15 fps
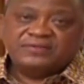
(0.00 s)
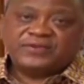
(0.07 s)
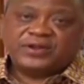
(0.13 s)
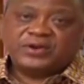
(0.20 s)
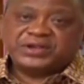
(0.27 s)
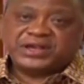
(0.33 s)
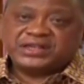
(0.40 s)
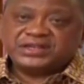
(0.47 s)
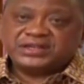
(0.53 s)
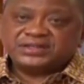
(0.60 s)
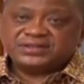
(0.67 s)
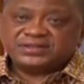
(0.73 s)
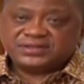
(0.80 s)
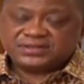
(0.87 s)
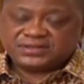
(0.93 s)
Fellow
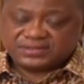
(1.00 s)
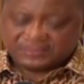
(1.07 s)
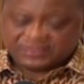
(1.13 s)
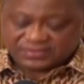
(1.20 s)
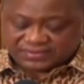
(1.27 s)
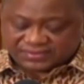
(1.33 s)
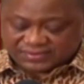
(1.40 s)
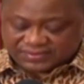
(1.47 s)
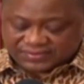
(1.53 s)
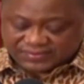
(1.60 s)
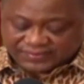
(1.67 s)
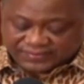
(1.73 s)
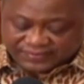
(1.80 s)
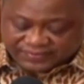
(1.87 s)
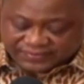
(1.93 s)
Kenyans,
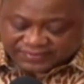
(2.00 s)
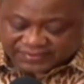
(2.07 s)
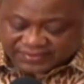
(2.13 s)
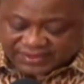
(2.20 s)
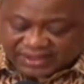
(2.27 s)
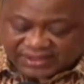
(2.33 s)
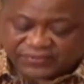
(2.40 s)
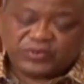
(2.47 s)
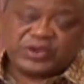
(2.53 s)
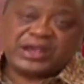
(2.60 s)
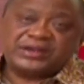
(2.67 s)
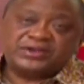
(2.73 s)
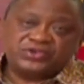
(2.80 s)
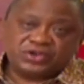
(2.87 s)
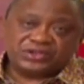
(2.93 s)
if we
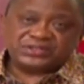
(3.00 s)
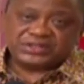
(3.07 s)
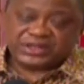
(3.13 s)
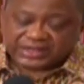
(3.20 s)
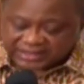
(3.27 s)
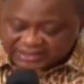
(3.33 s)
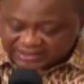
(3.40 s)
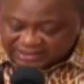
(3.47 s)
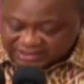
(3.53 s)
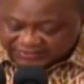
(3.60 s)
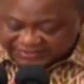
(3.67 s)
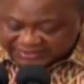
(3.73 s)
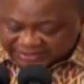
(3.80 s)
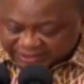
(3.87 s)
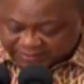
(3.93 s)
had not taken tough
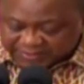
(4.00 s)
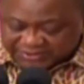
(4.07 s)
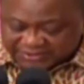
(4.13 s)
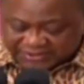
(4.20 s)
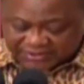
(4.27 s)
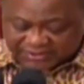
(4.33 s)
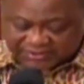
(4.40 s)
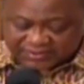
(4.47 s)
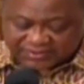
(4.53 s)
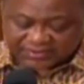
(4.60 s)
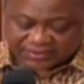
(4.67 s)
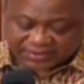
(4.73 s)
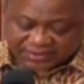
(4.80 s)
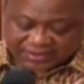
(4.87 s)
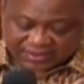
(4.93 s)
steps,
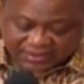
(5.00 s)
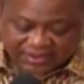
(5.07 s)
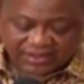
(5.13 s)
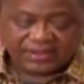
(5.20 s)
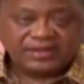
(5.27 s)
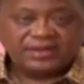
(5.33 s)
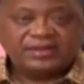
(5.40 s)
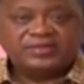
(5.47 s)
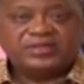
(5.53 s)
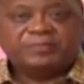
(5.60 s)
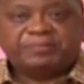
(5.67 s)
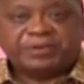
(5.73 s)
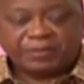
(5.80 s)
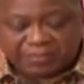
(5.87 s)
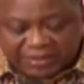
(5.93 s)
the
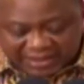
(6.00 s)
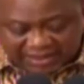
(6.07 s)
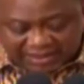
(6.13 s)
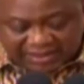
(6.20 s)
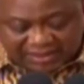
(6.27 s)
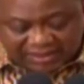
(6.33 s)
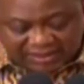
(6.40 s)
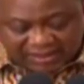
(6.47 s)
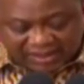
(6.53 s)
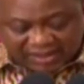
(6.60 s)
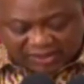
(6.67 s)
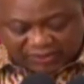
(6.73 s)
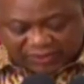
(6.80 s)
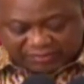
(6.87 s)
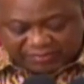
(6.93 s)
Public
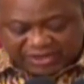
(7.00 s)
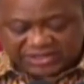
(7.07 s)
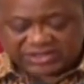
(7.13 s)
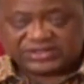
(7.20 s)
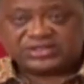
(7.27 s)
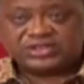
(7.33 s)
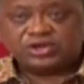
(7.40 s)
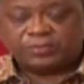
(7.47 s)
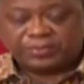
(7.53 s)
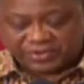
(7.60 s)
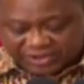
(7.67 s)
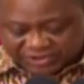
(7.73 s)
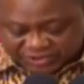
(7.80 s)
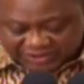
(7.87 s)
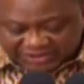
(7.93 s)
Health Emergency
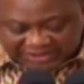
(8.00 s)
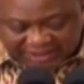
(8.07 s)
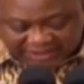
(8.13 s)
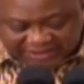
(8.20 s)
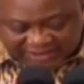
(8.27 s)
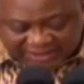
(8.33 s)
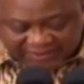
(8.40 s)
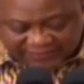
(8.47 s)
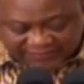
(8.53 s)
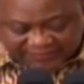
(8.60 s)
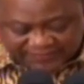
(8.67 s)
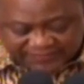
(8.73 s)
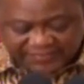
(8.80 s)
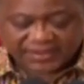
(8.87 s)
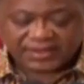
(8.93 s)
Operations Center
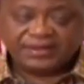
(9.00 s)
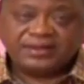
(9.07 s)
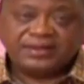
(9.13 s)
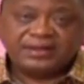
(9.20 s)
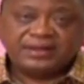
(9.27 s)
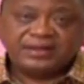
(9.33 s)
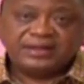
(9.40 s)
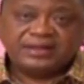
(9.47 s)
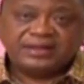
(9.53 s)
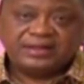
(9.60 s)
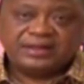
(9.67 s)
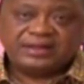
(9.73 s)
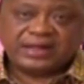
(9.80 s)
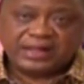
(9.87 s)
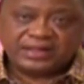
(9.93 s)

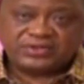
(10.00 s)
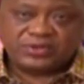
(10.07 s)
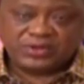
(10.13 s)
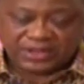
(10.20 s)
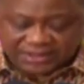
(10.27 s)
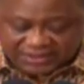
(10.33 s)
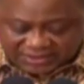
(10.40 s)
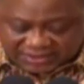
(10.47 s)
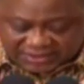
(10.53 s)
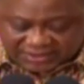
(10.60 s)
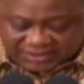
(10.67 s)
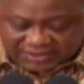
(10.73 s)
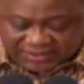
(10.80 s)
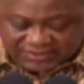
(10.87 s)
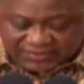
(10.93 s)

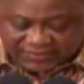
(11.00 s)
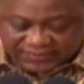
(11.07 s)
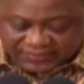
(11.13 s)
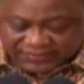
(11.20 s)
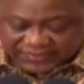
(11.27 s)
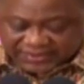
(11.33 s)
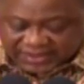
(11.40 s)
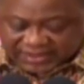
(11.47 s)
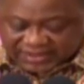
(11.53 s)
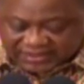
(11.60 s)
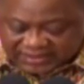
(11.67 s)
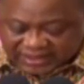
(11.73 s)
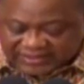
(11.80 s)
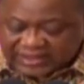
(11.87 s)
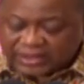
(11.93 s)
calculates
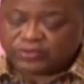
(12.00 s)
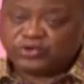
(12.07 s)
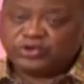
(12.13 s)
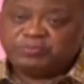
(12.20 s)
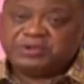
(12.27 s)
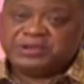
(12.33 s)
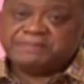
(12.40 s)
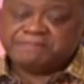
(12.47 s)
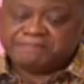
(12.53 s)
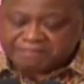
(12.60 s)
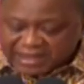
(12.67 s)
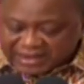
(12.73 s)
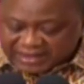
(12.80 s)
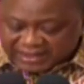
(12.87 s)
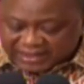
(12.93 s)
that there would be
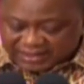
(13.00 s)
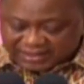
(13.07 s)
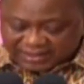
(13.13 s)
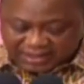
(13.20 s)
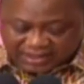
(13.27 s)
many